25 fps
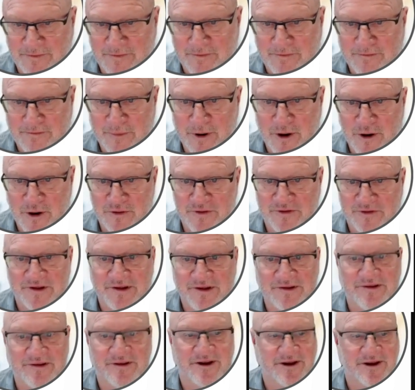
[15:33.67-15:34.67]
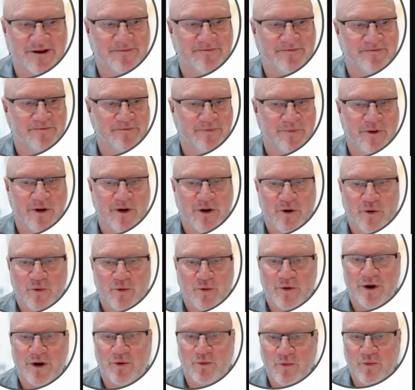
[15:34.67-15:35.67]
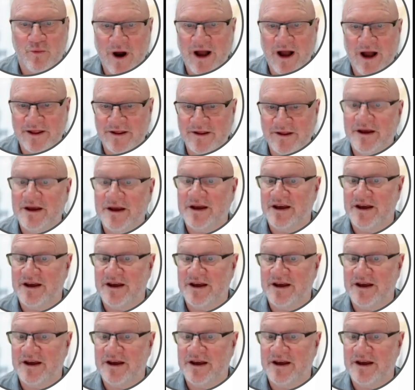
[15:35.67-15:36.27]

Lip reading: Most, isn't it? Where 1